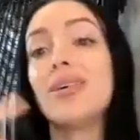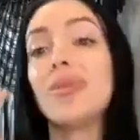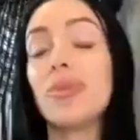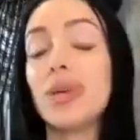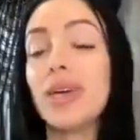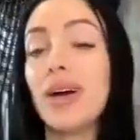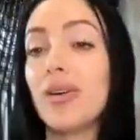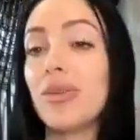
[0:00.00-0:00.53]

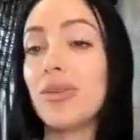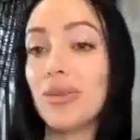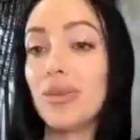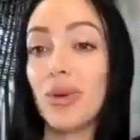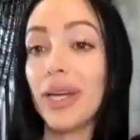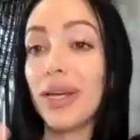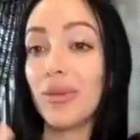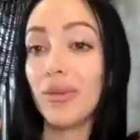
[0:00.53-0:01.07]

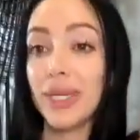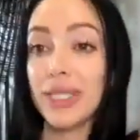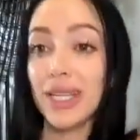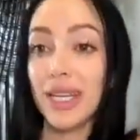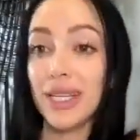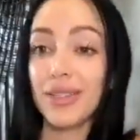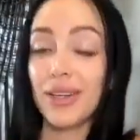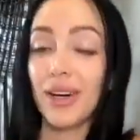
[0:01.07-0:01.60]
we
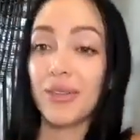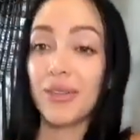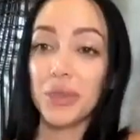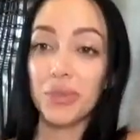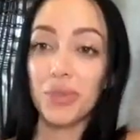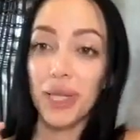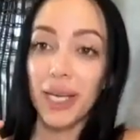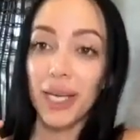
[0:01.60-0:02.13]
tend to
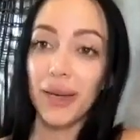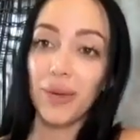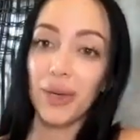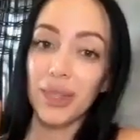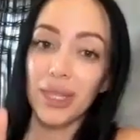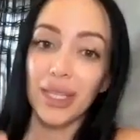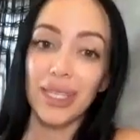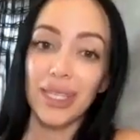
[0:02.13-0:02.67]
always play
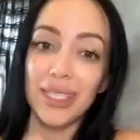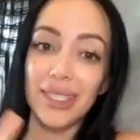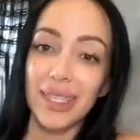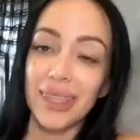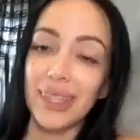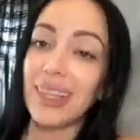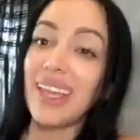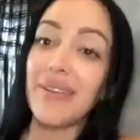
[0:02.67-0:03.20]
with at least
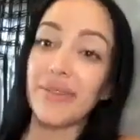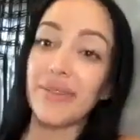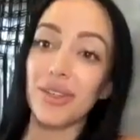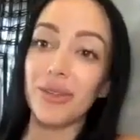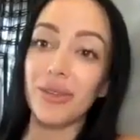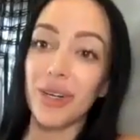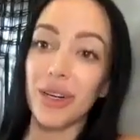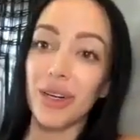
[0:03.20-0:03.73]
like the
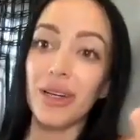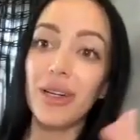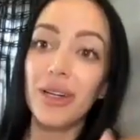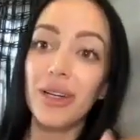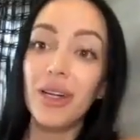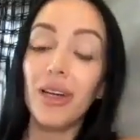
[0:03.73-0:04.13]
leftover